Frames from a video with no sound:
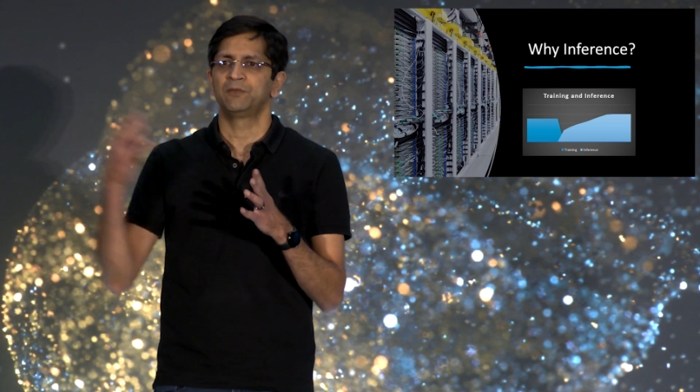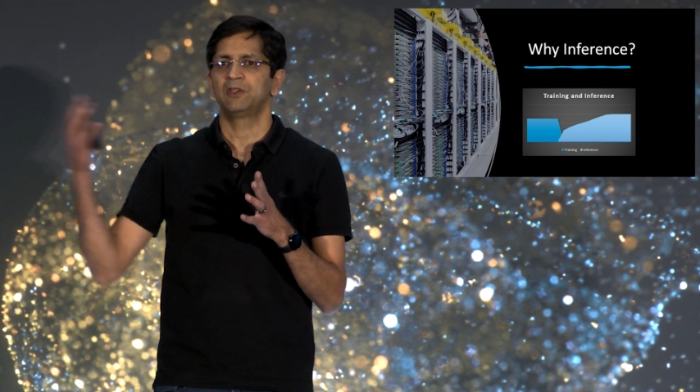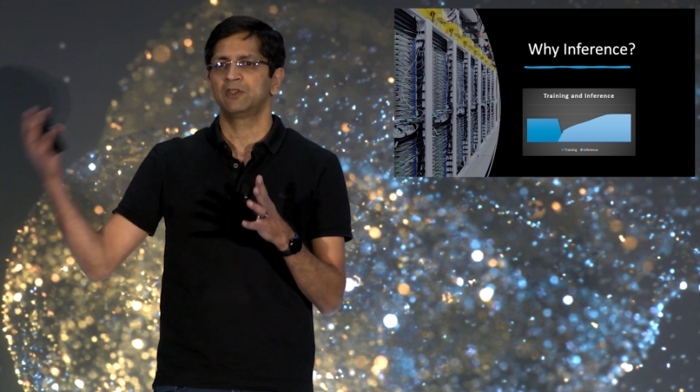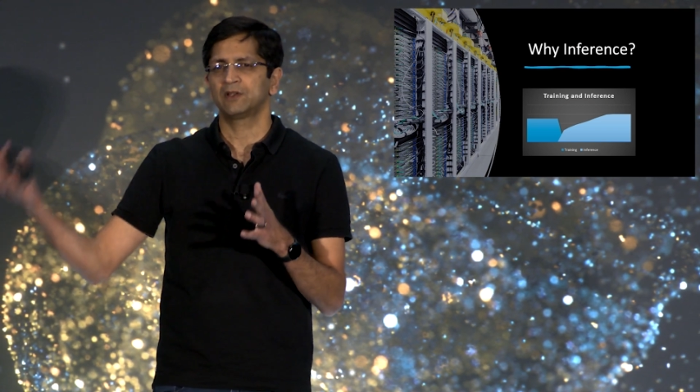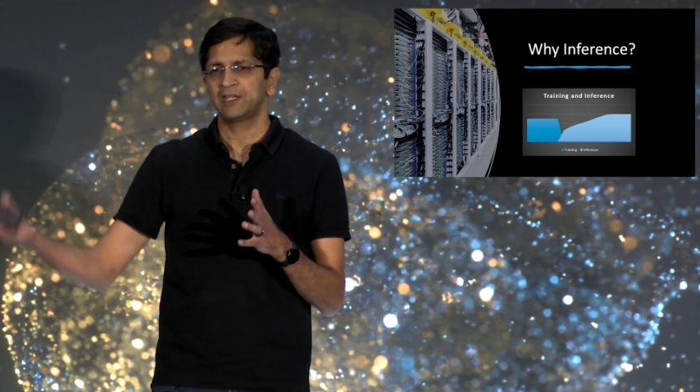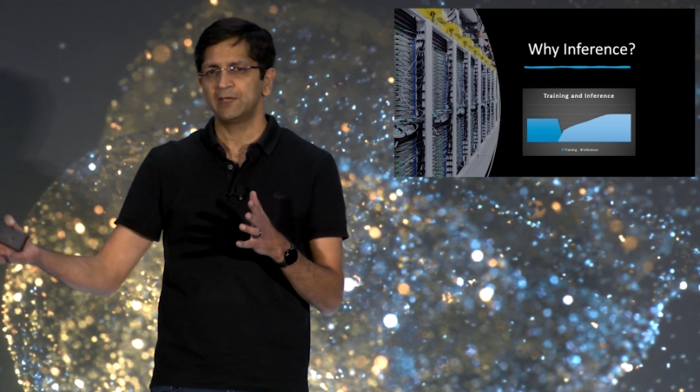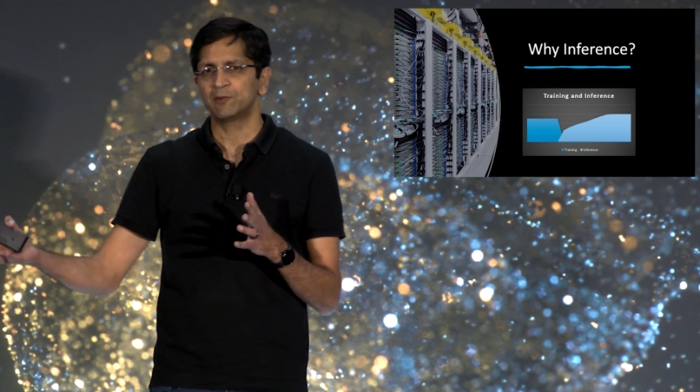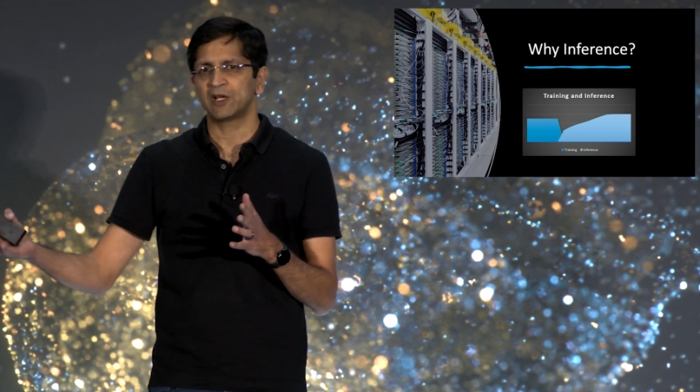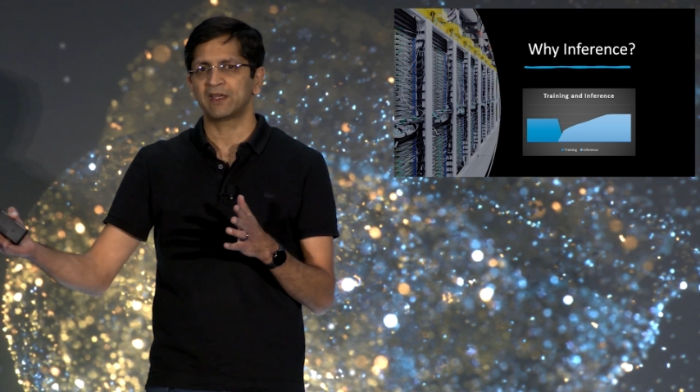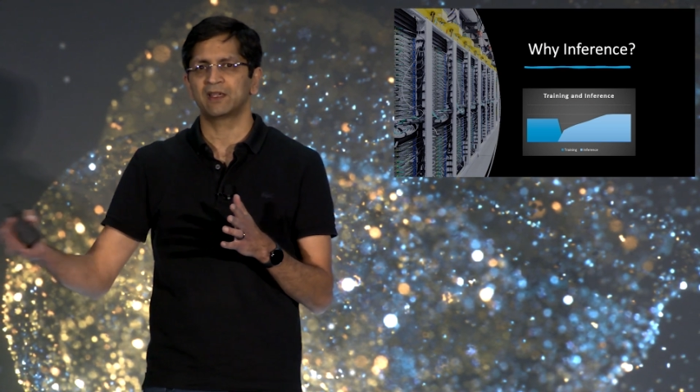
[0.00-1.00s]
you'll keep
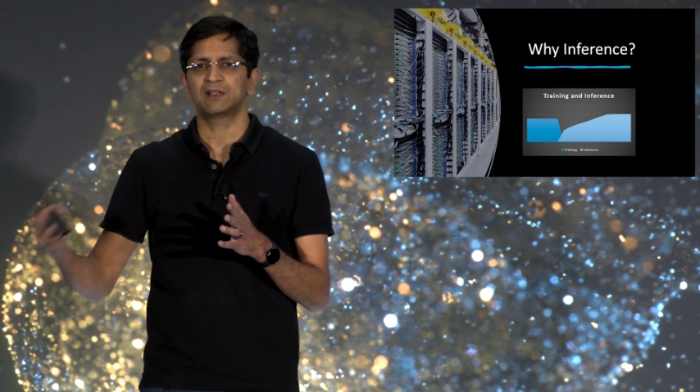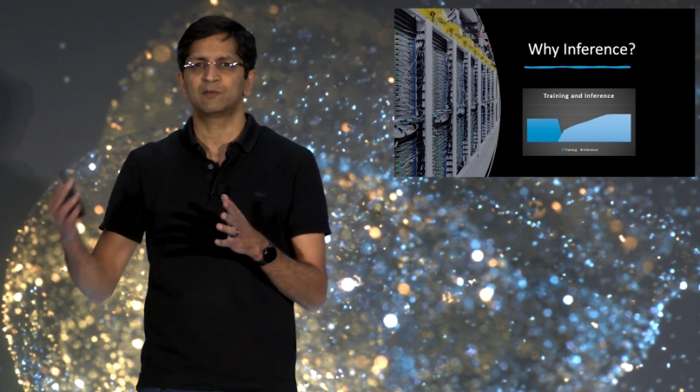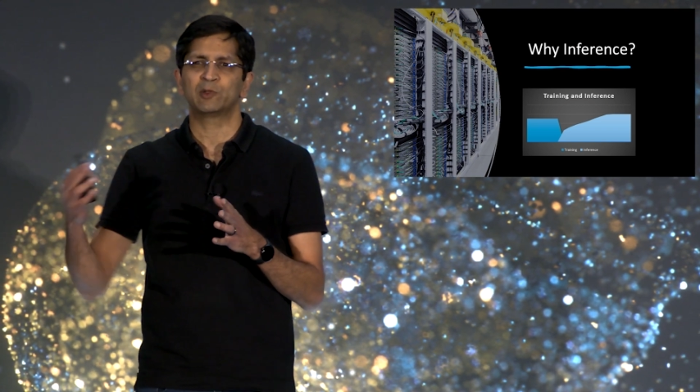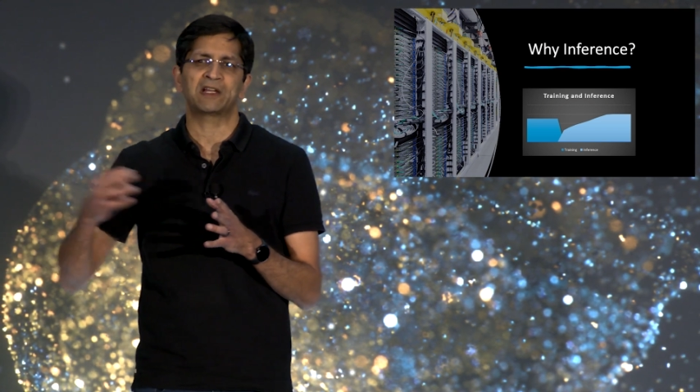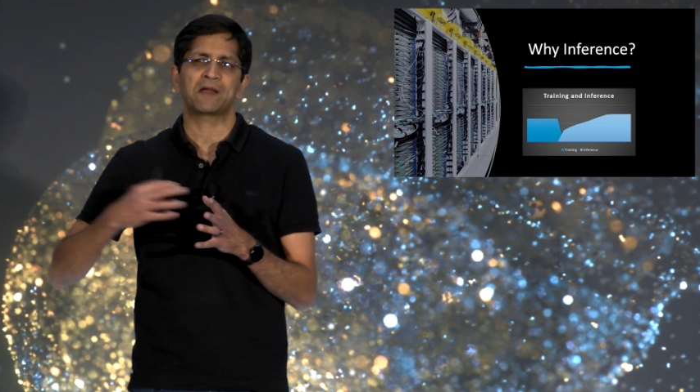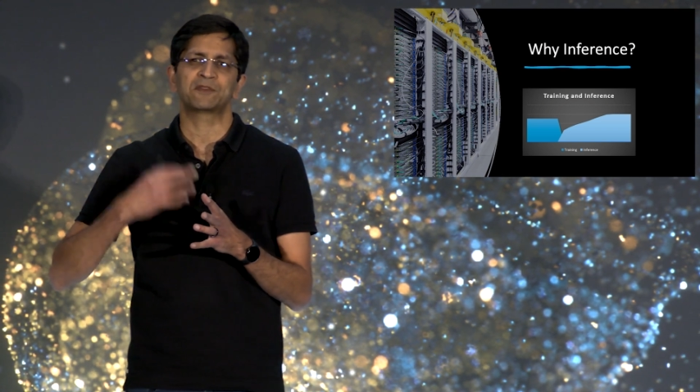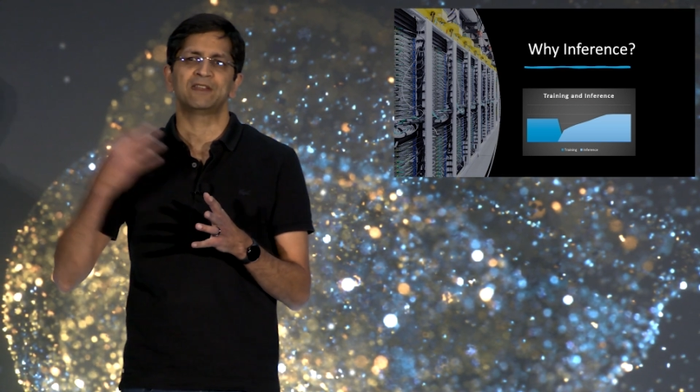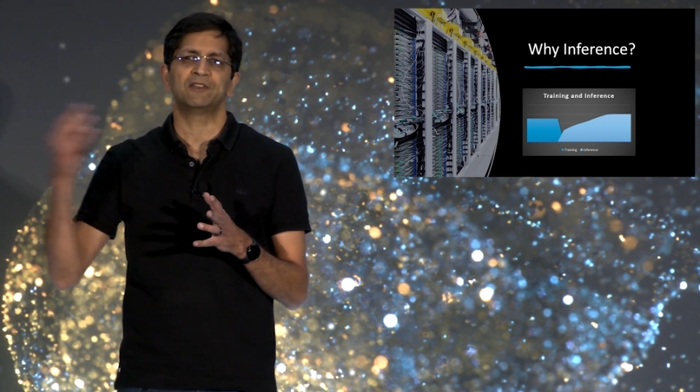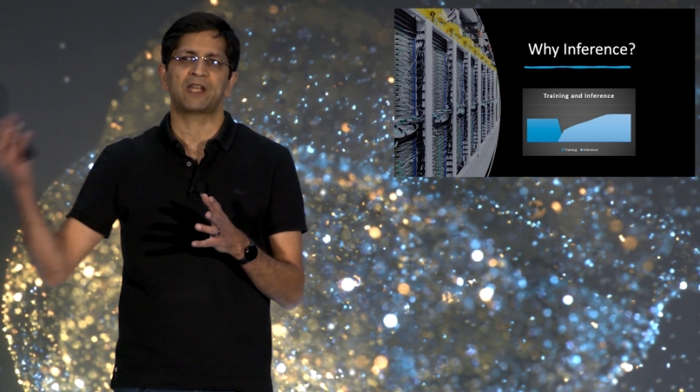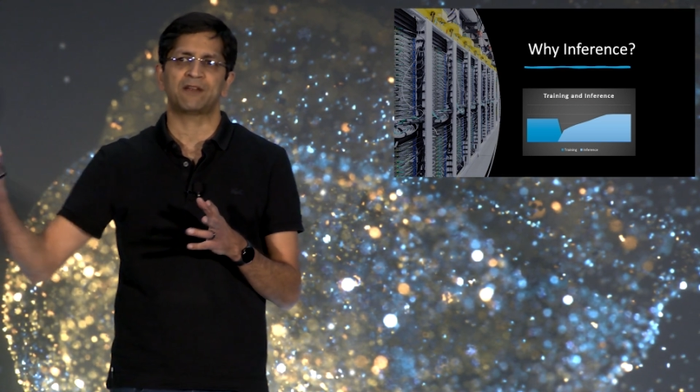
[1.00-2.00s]
running it perhaps
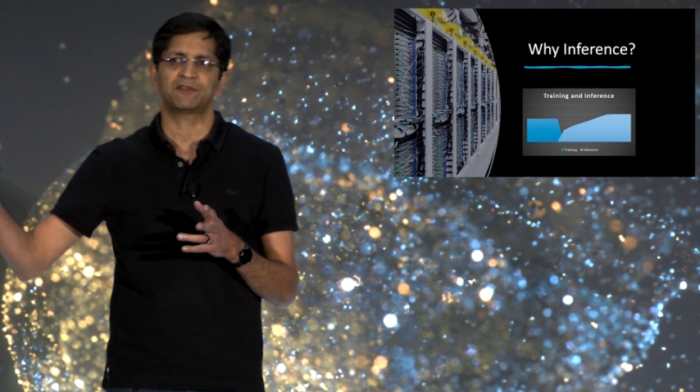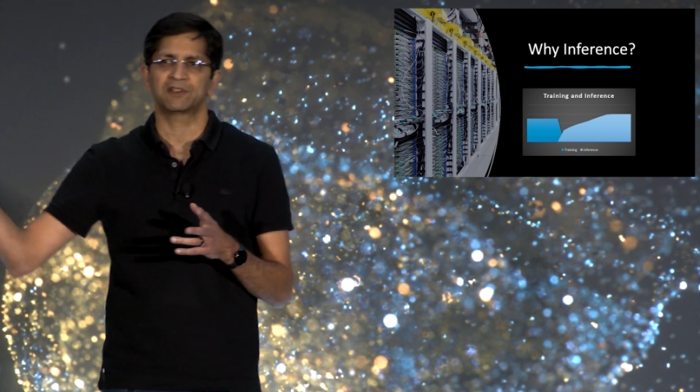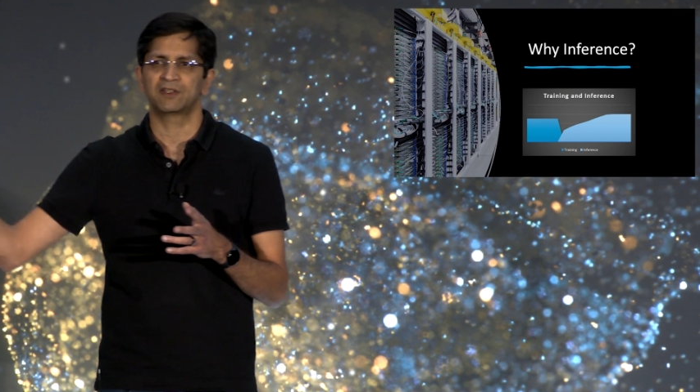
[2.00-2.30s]
even after the